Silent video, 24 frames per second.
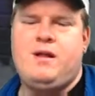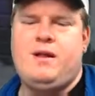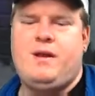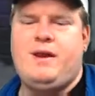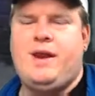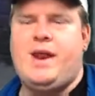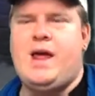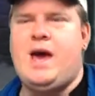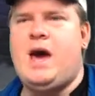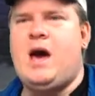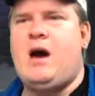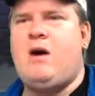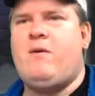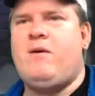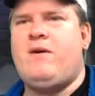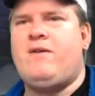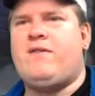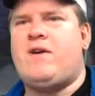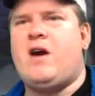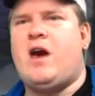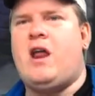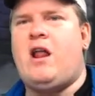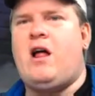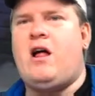Now we've
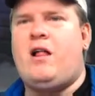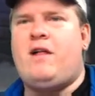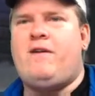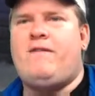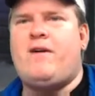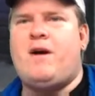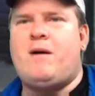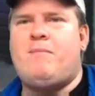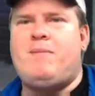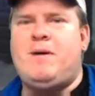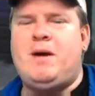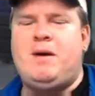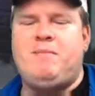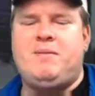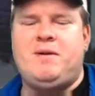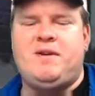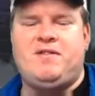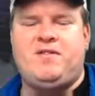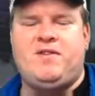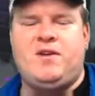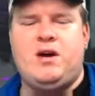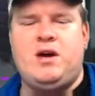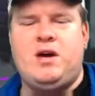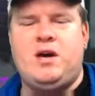got all of our peepees
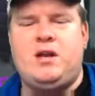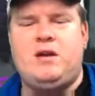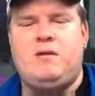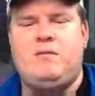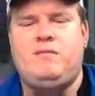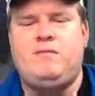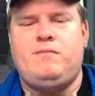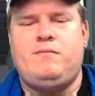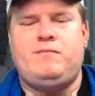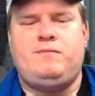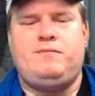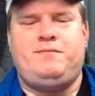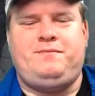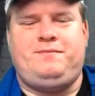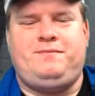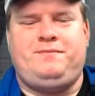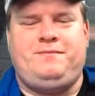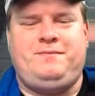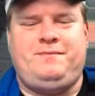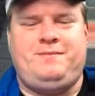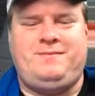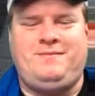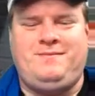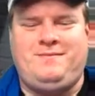done.
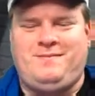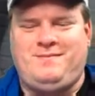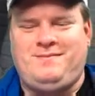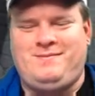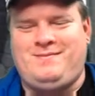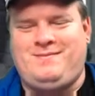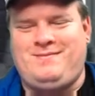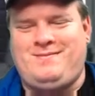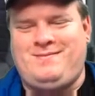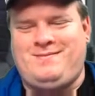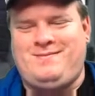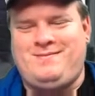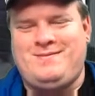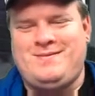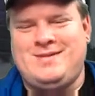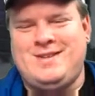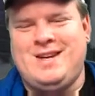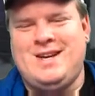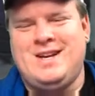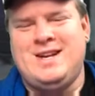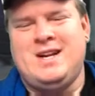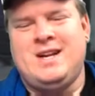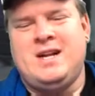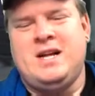
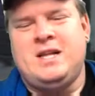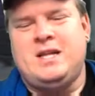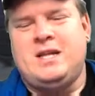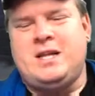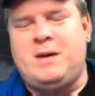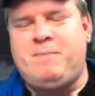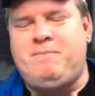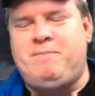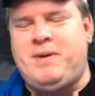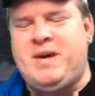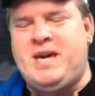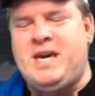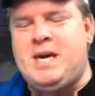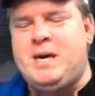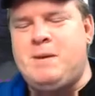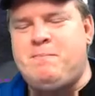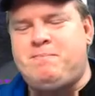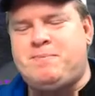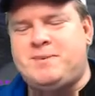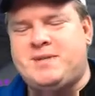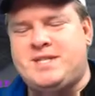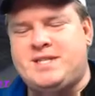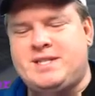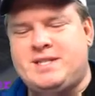The
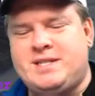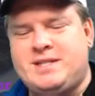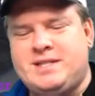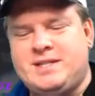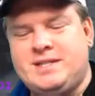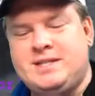peeps!